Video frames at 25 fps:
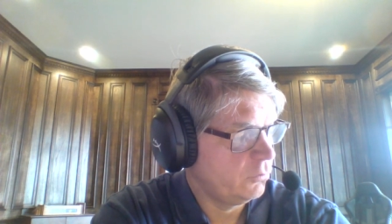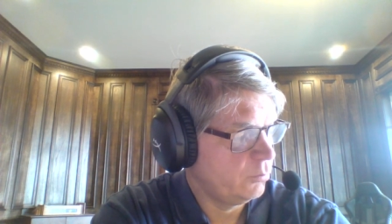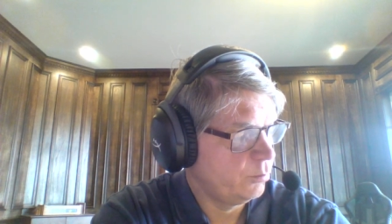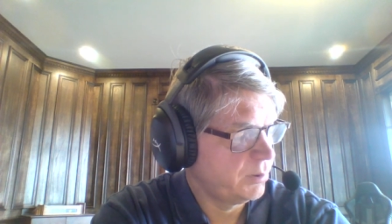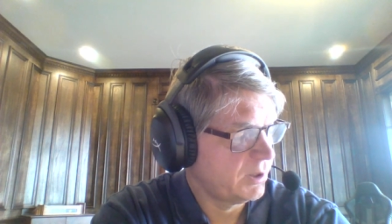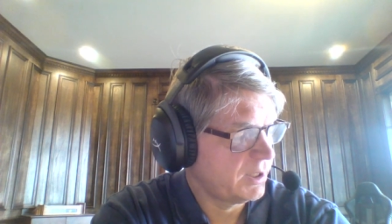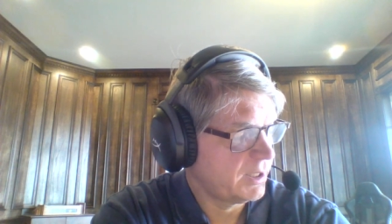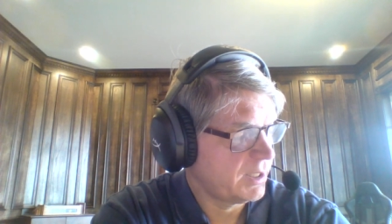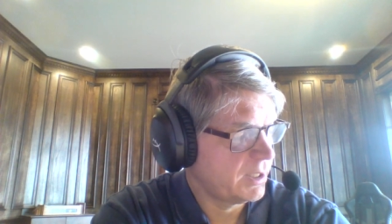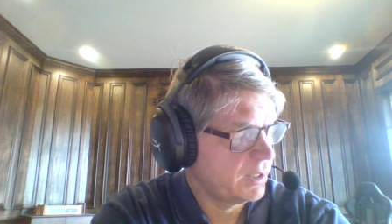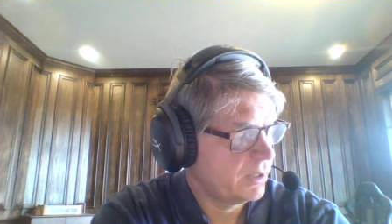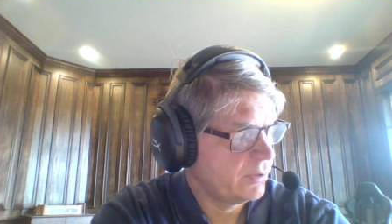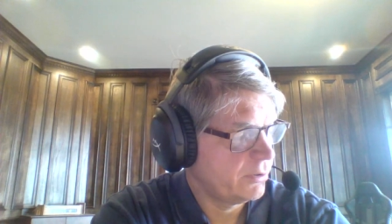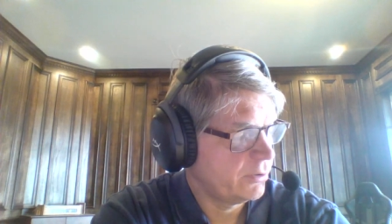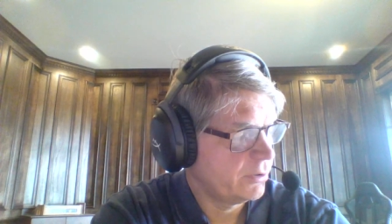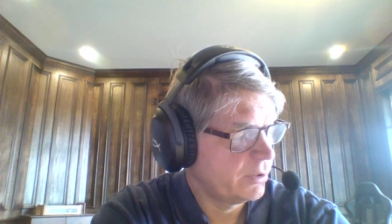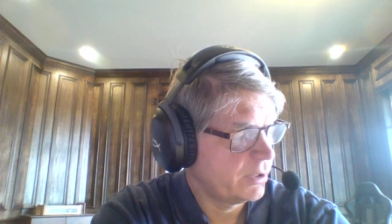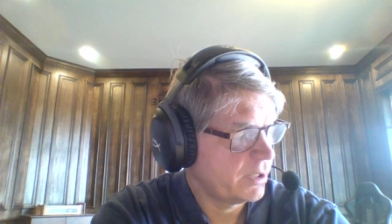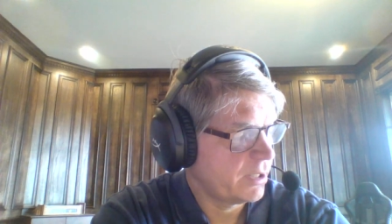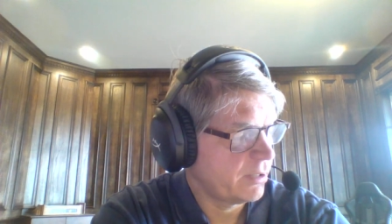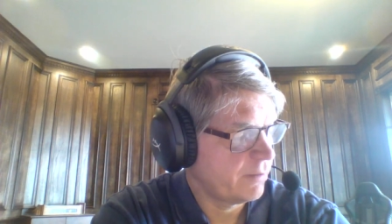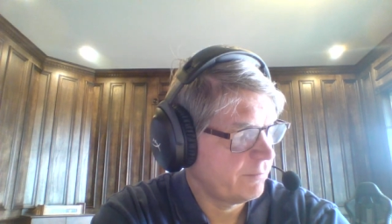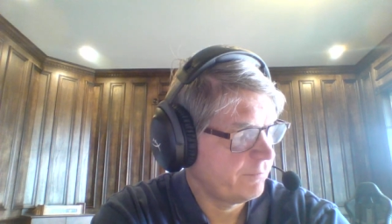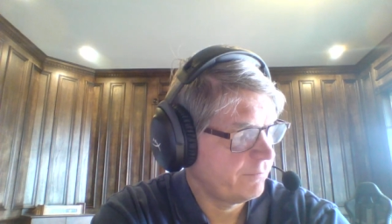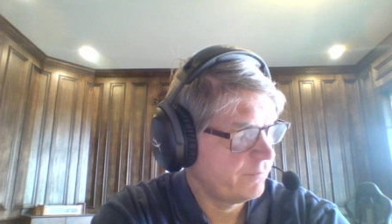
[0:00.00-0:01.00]
bladder
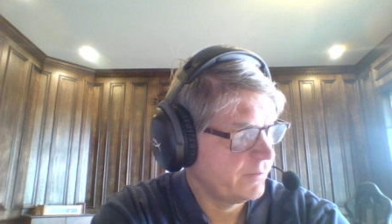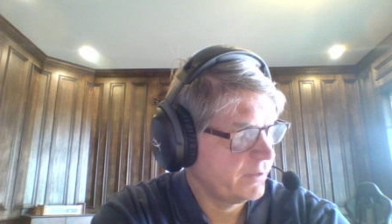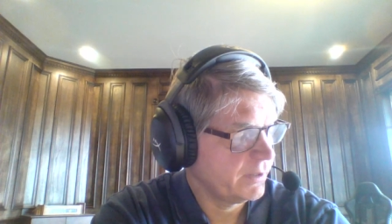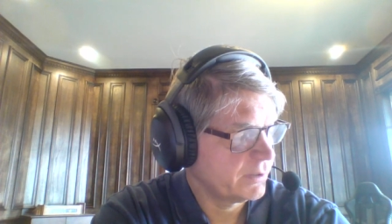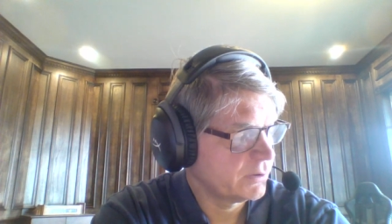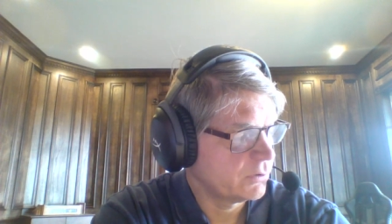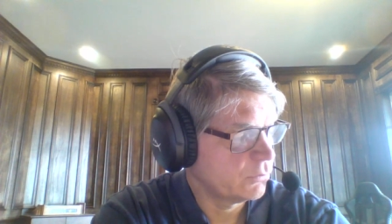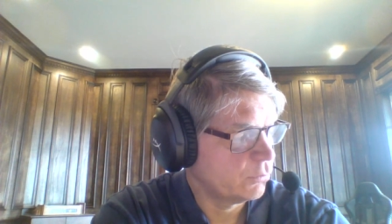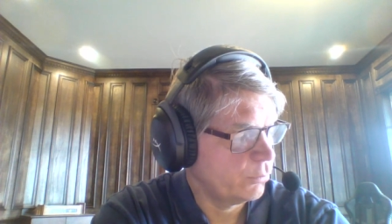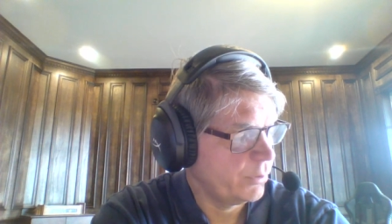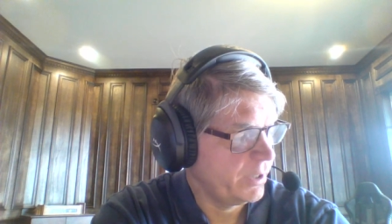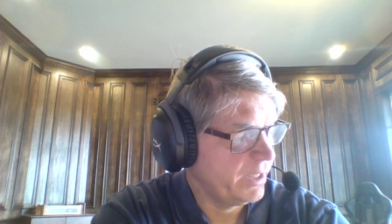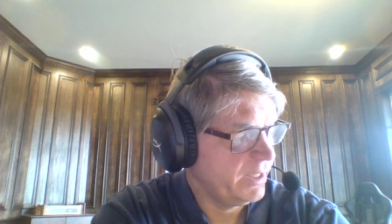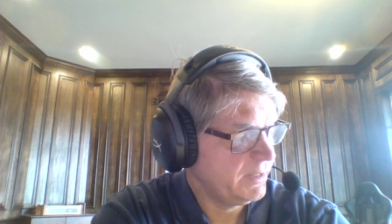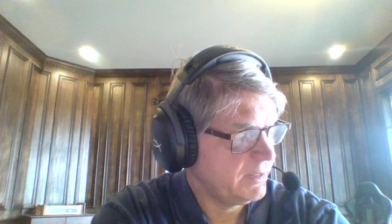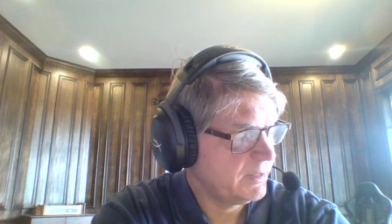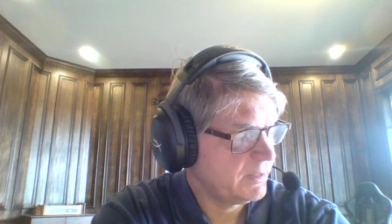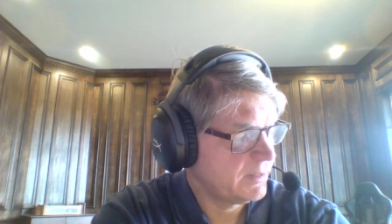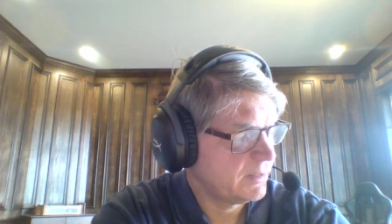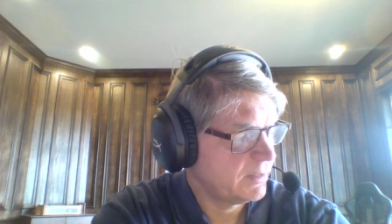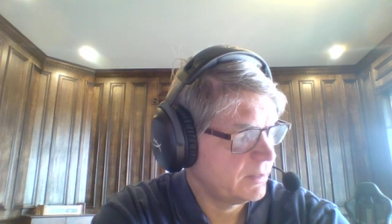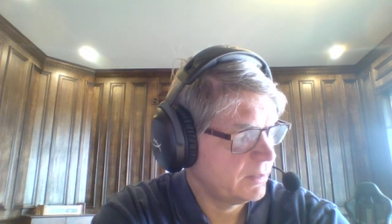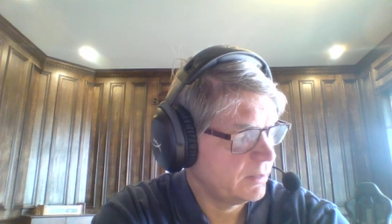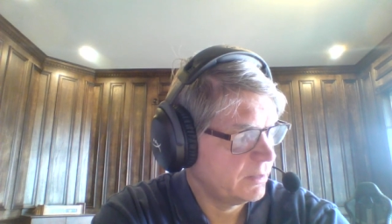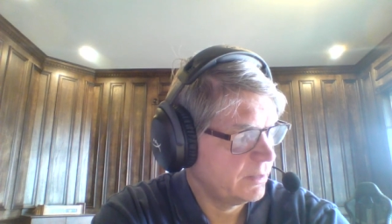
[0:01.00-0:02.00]
affects
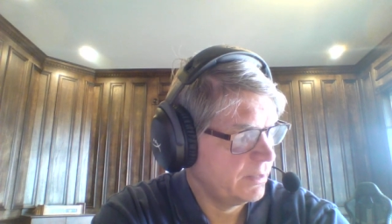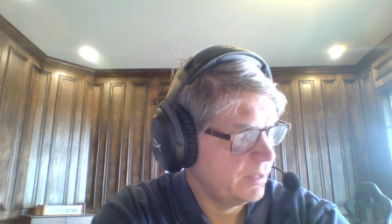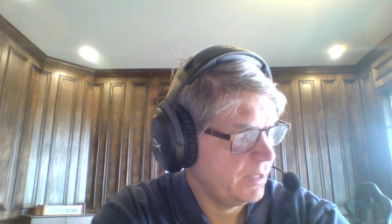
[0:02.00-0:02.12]
weight.